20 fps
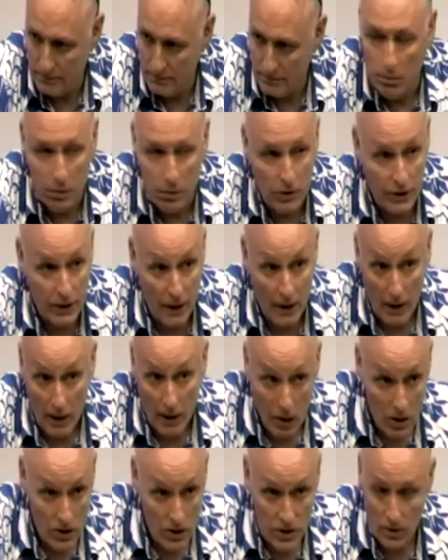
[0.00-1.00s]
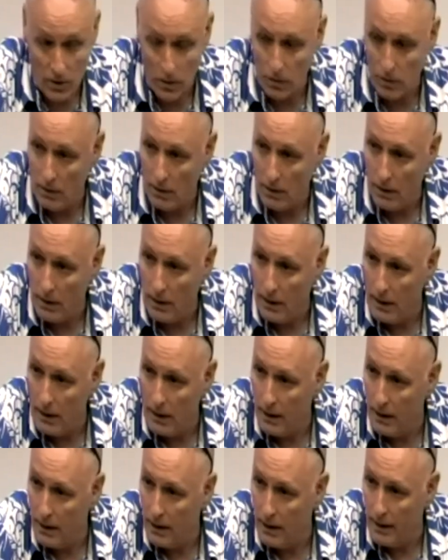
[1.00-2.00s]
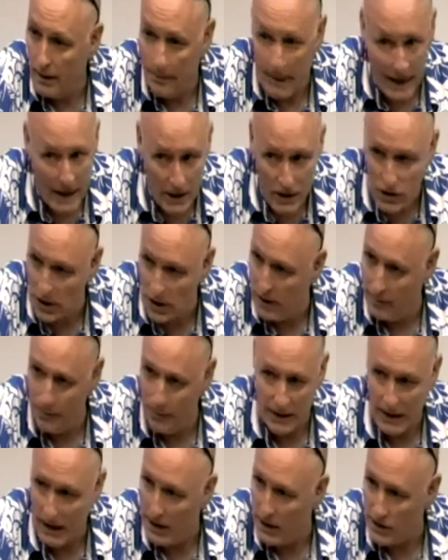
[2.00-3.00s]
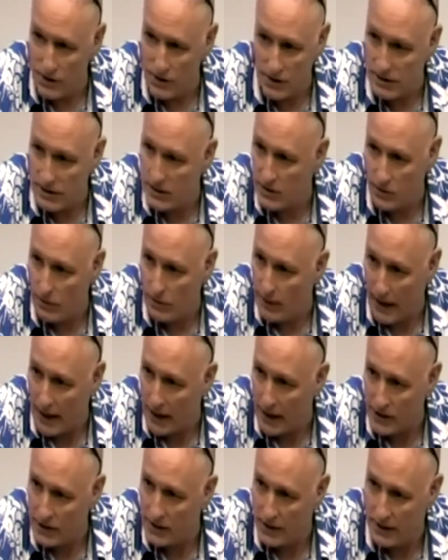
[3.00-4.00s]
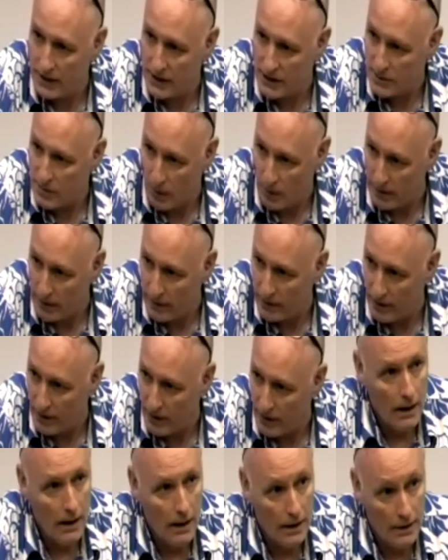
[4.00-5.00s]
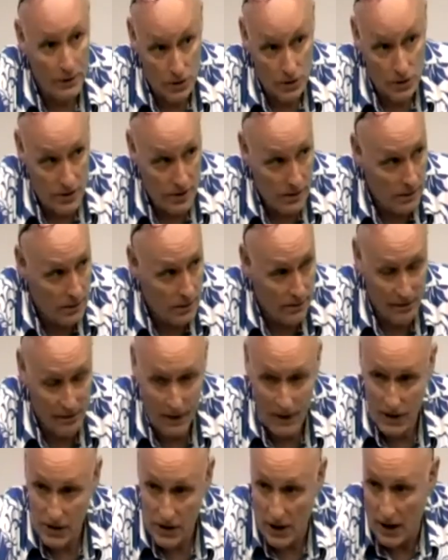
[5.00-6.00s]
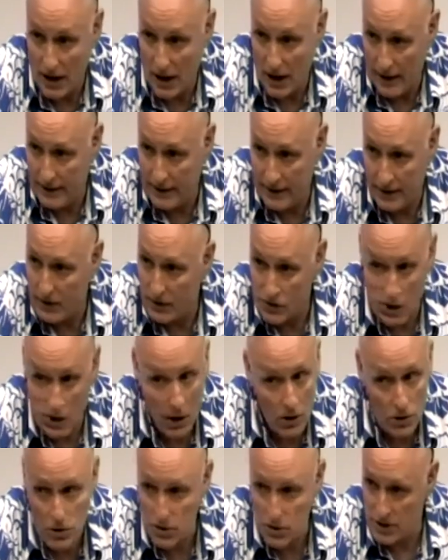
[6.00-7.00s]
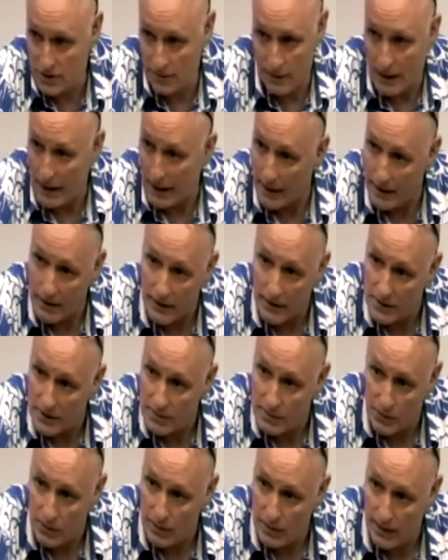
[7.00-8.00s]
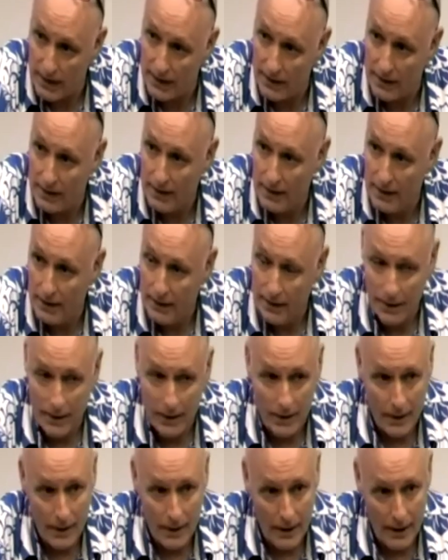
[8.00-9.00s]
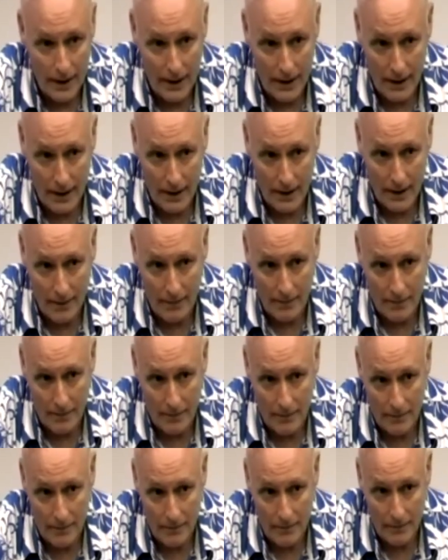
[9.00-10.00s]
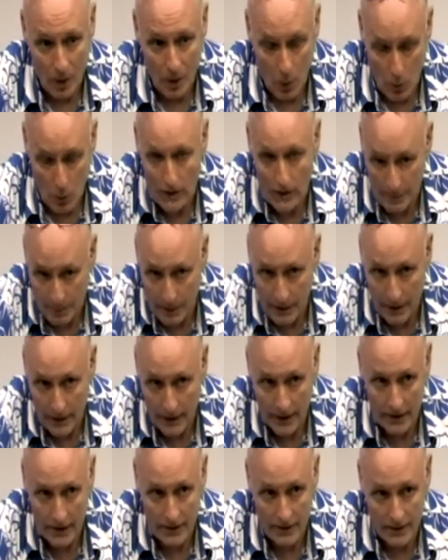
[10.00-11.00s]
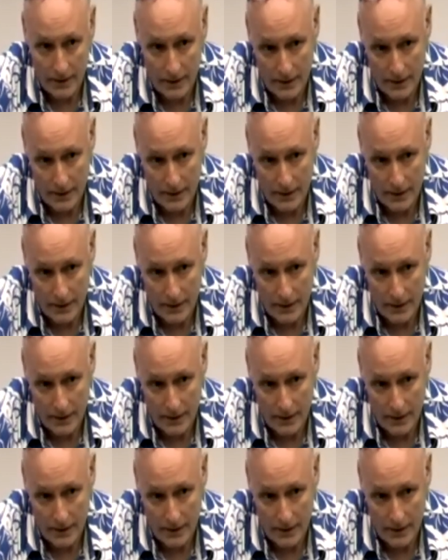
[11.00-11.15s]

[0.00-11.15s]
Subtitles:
But there are also major limitations to reaction at this point in time. And just to finish, I think there's also similarities between or with the period